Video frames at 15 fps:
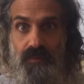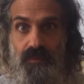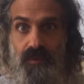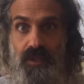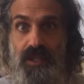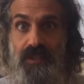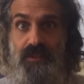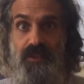
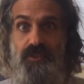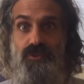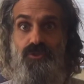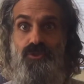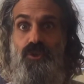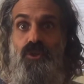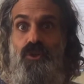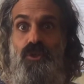in this
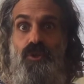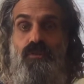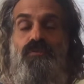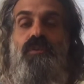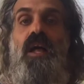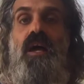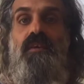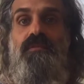journey of
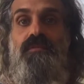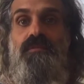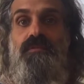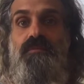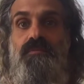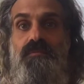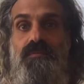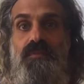life,
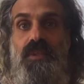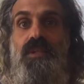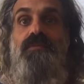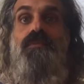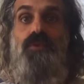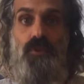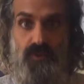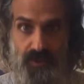
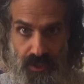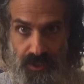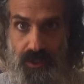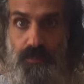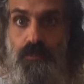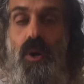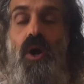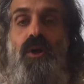if you take
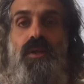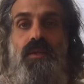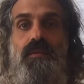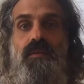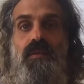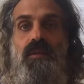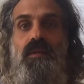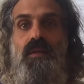upon it.
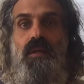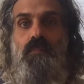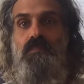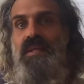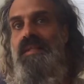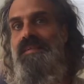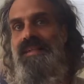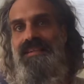But
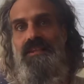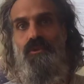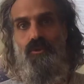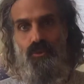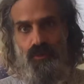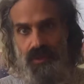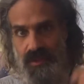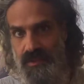it's not the
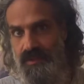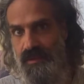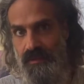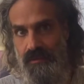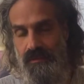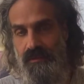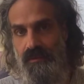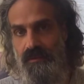
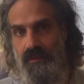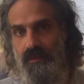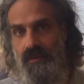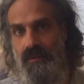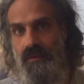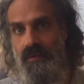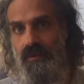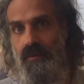reason
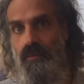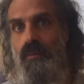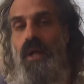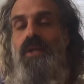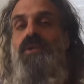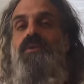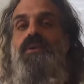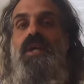why
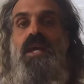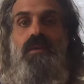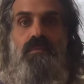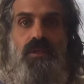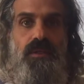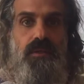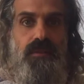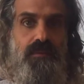you came
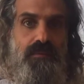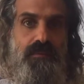here.